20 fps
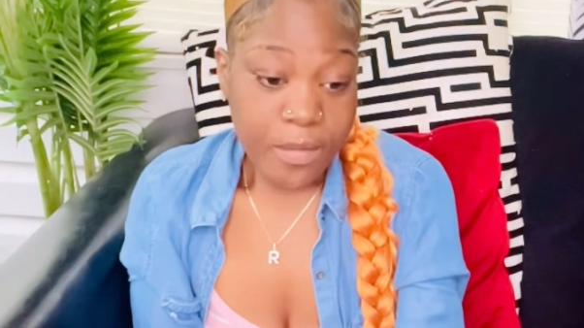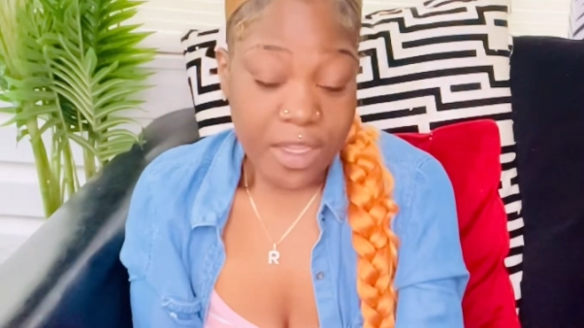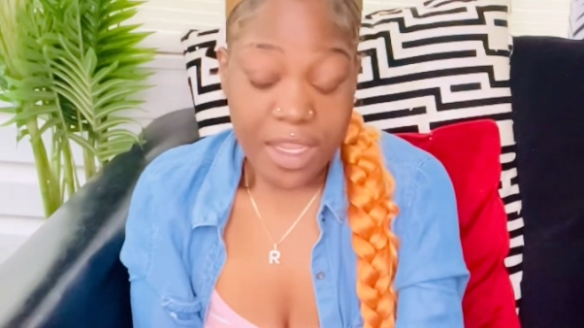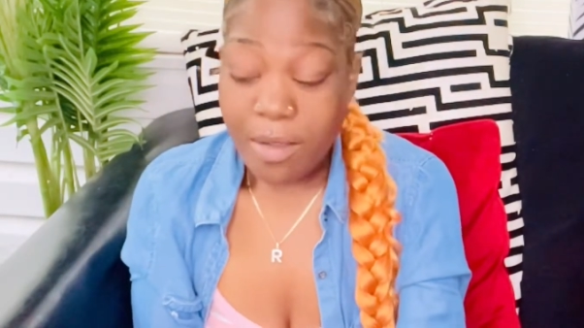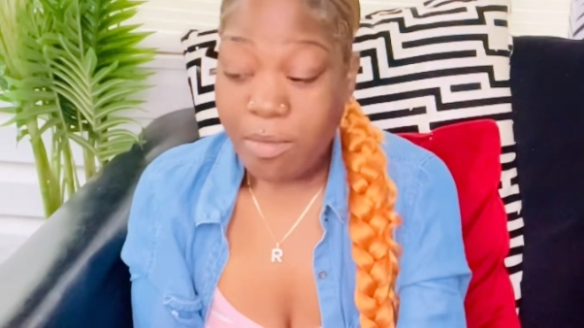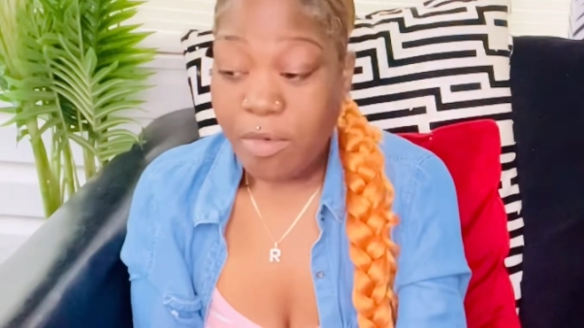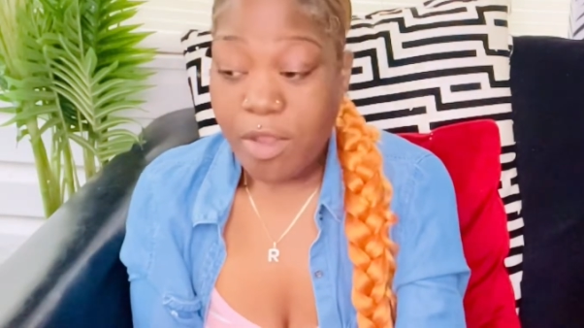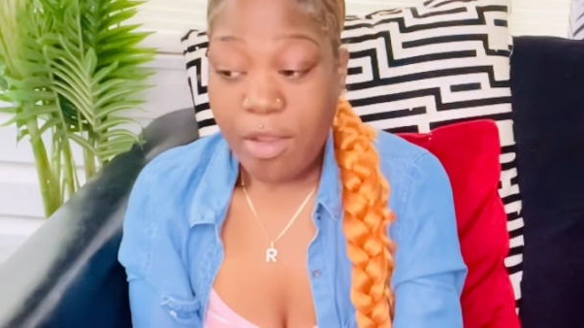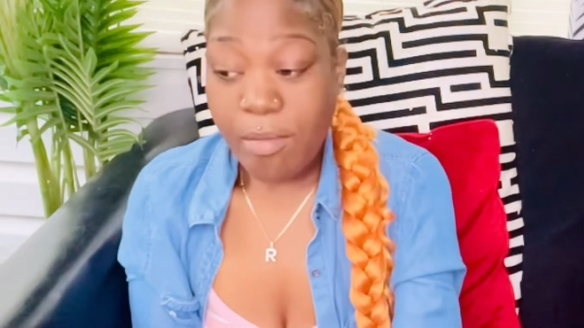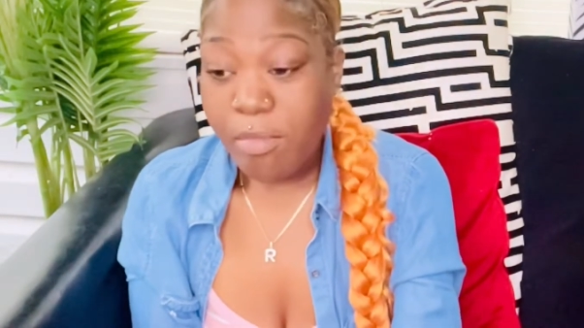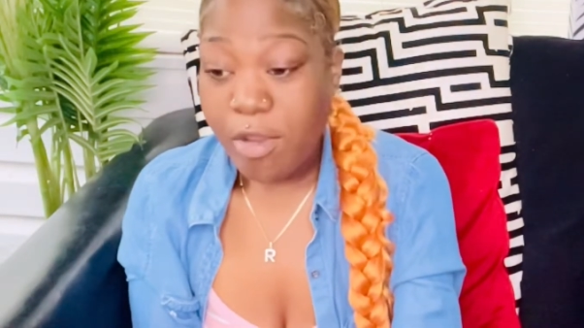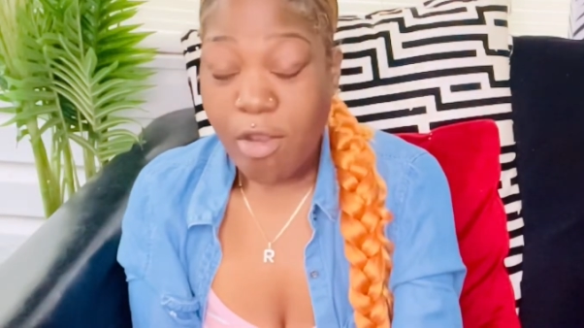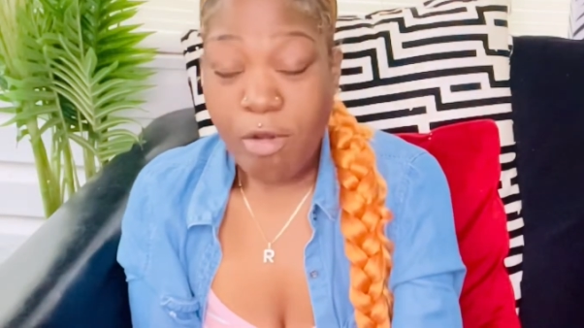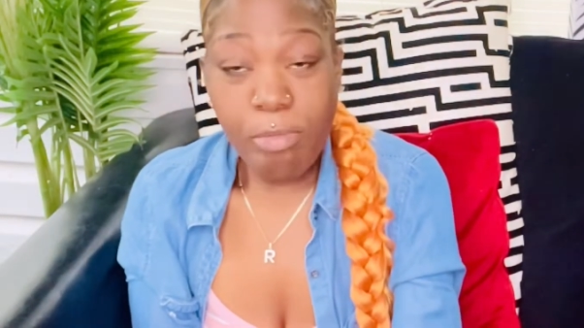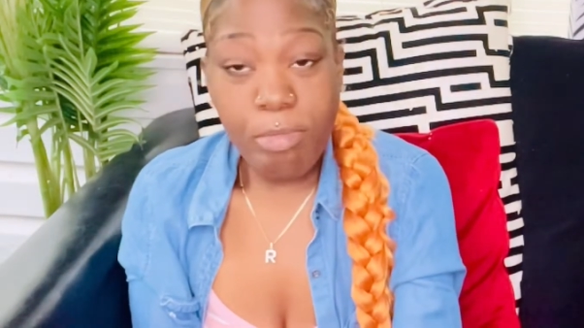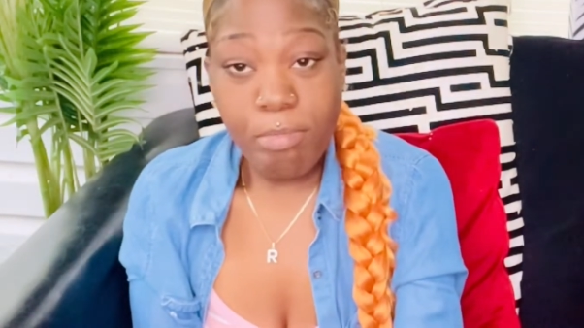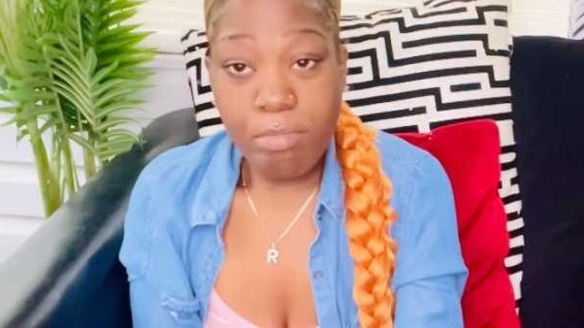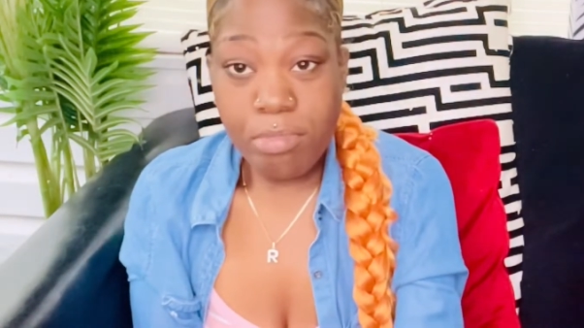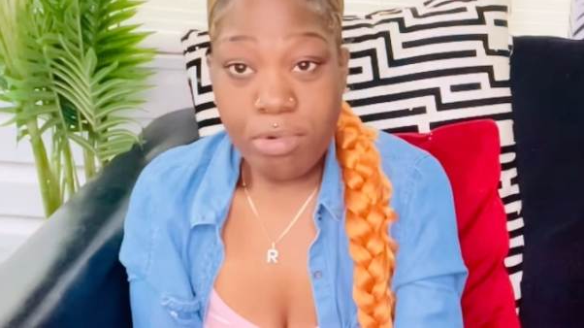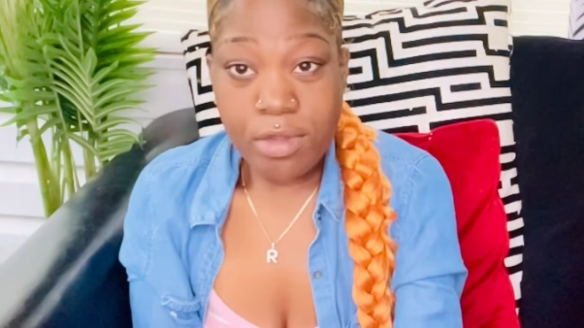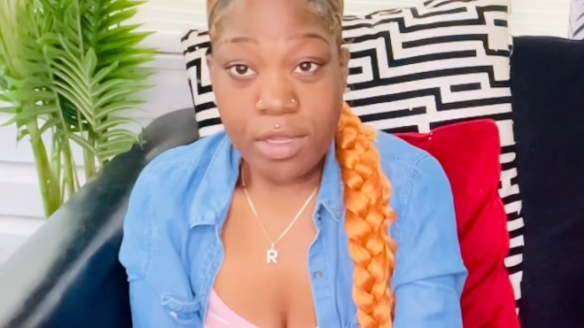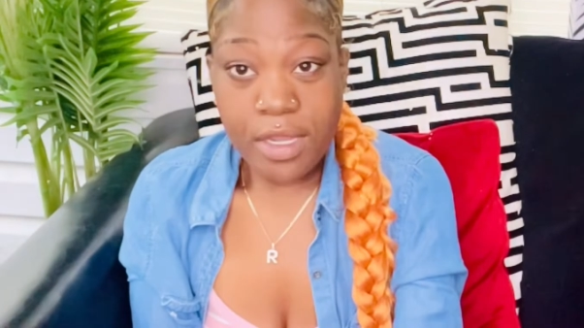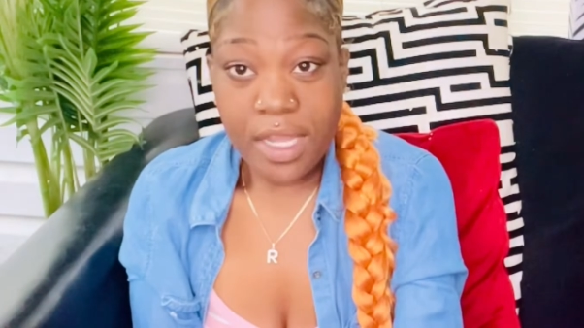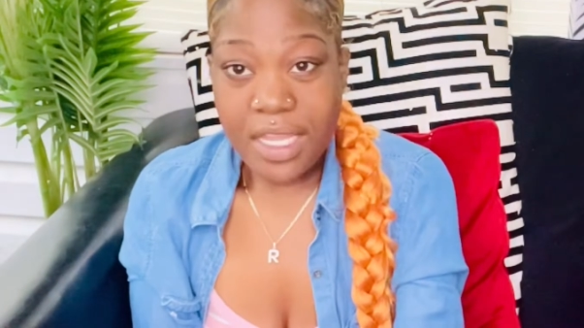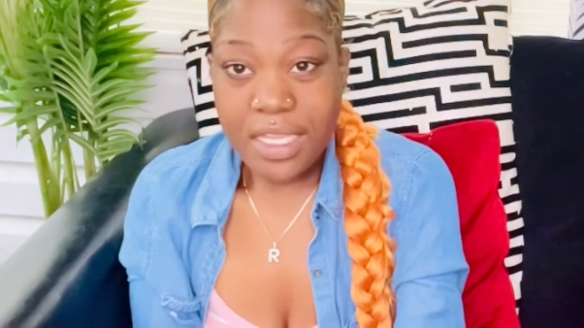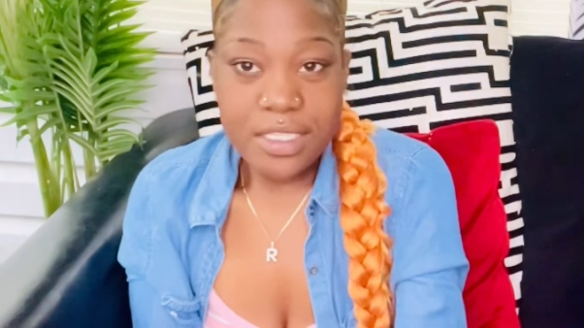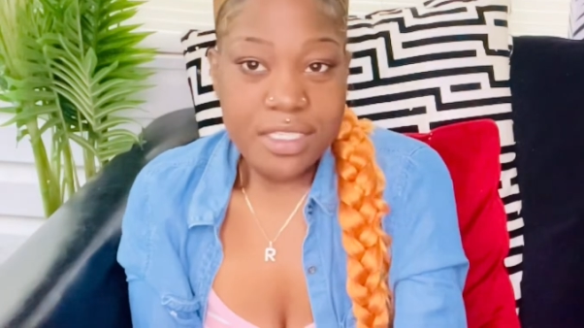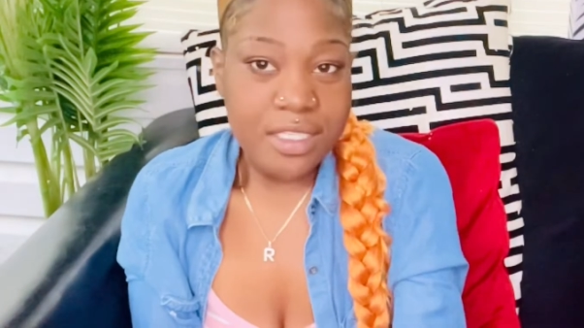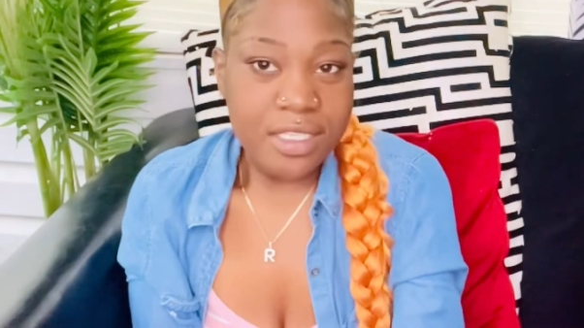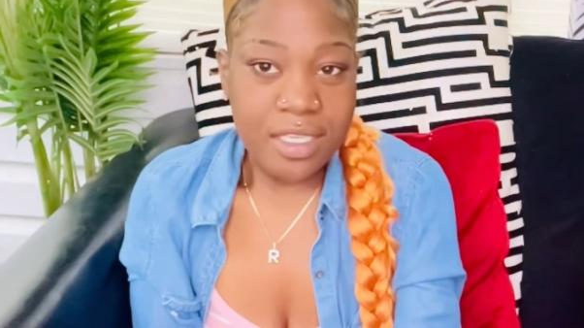I'm an open book.
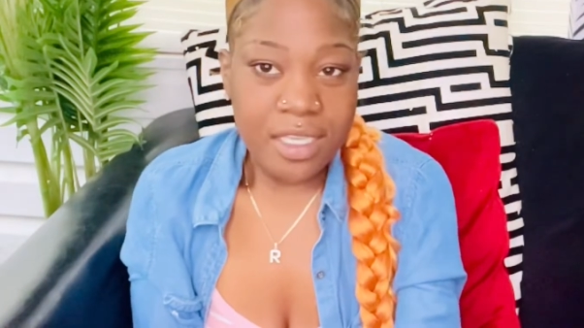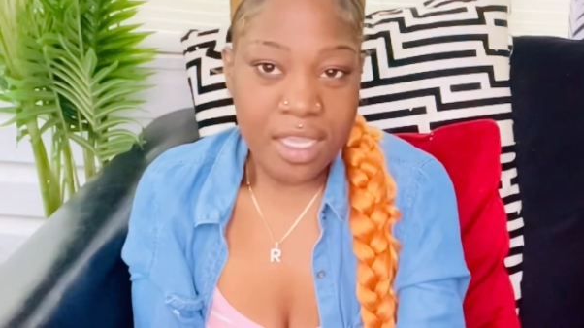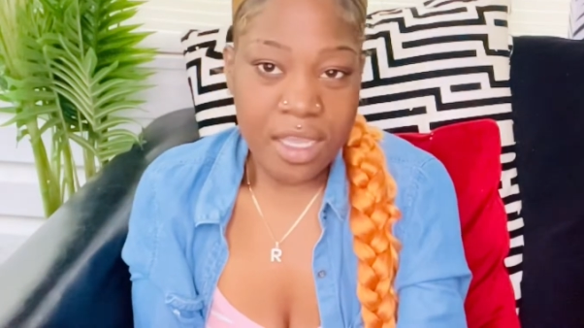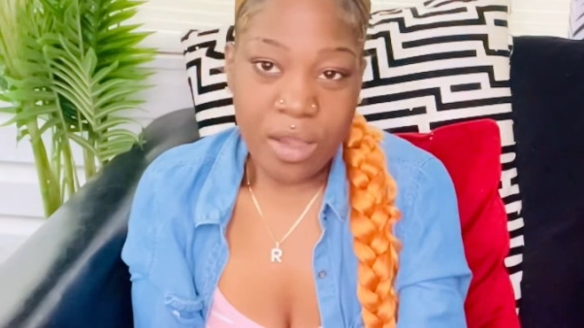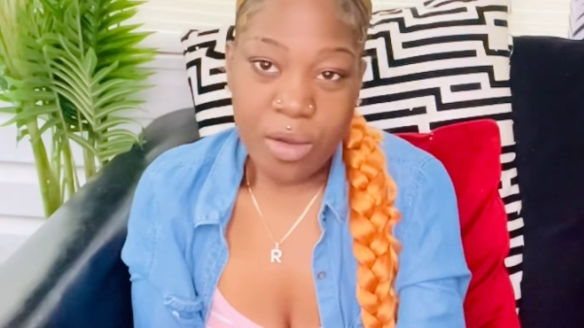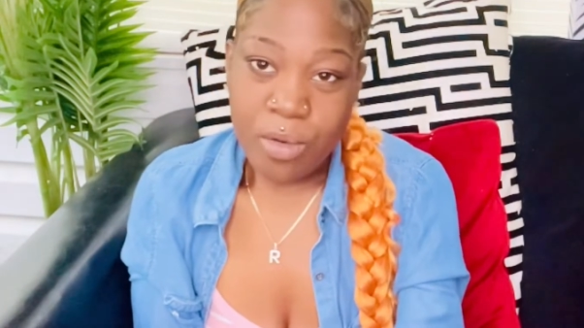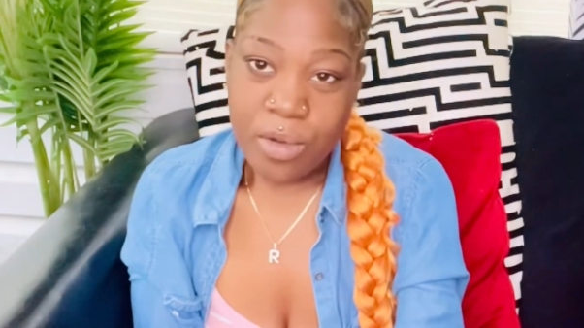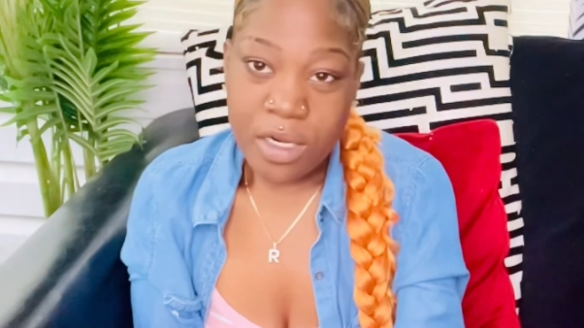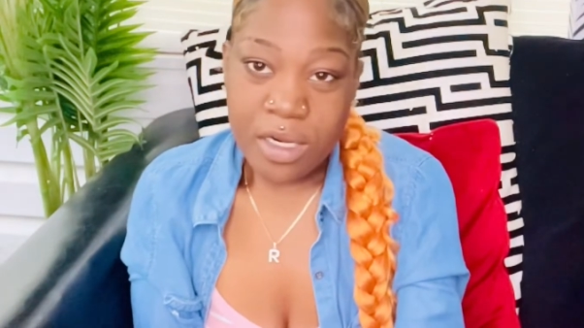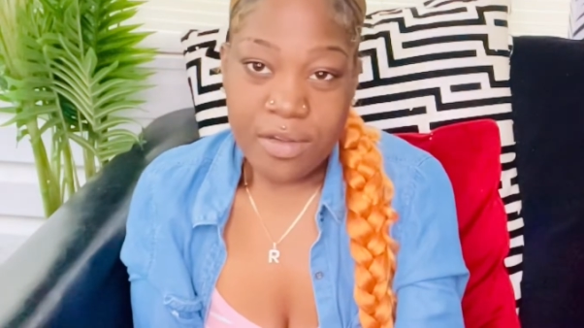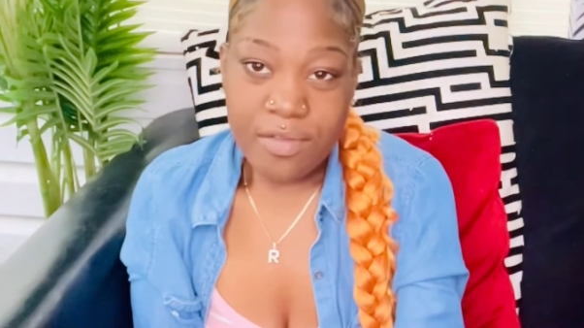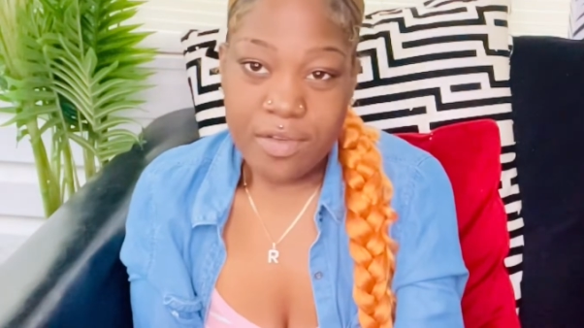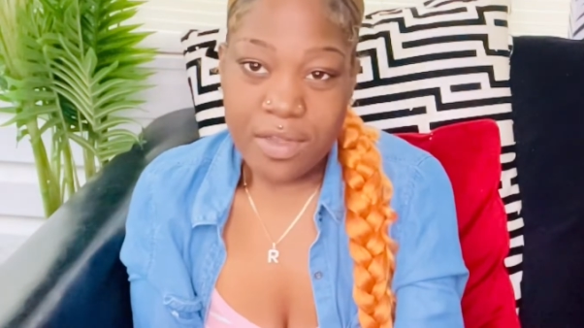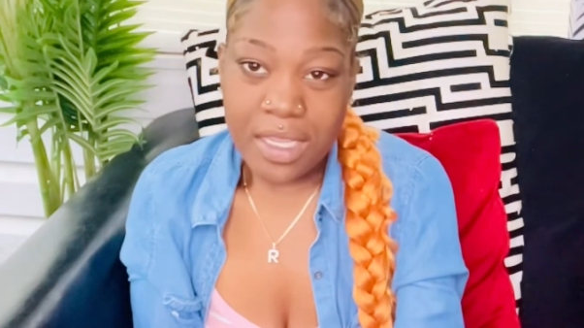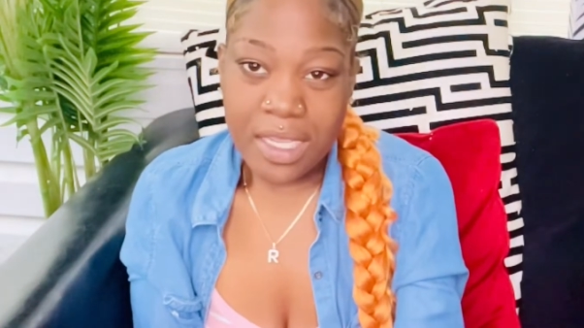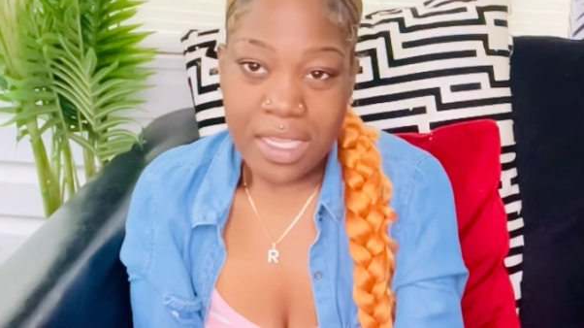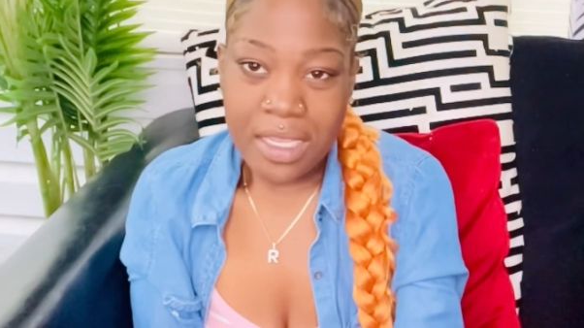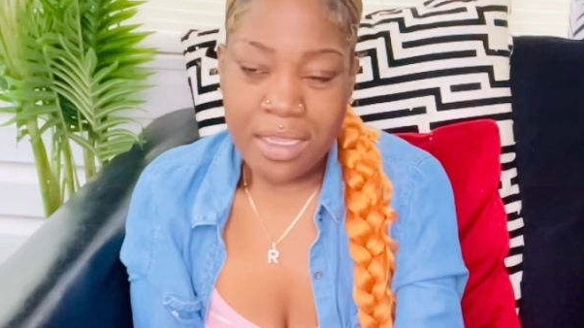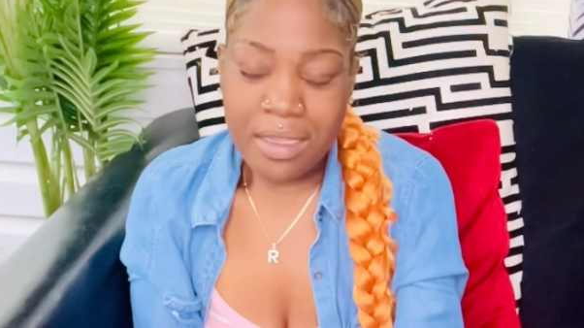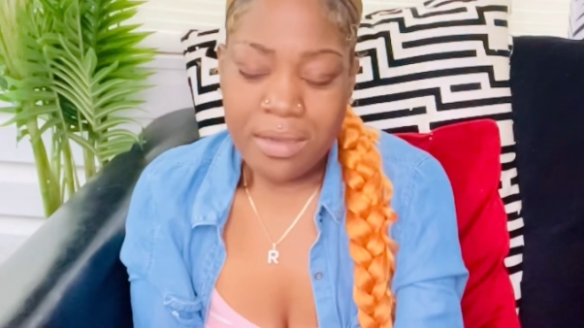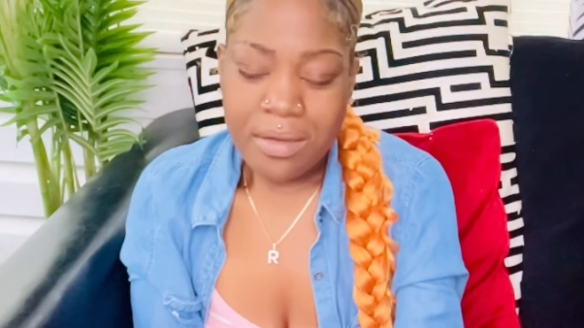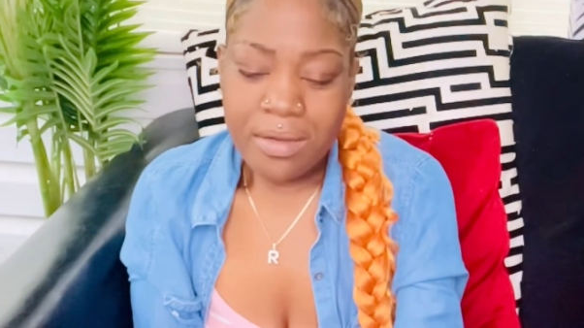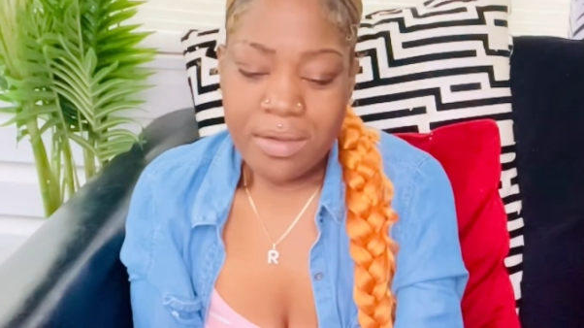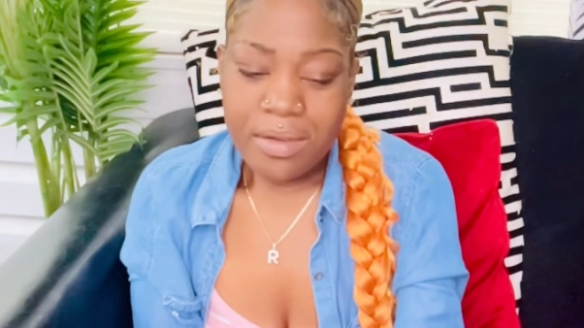I'll tell y'all whatever. Like,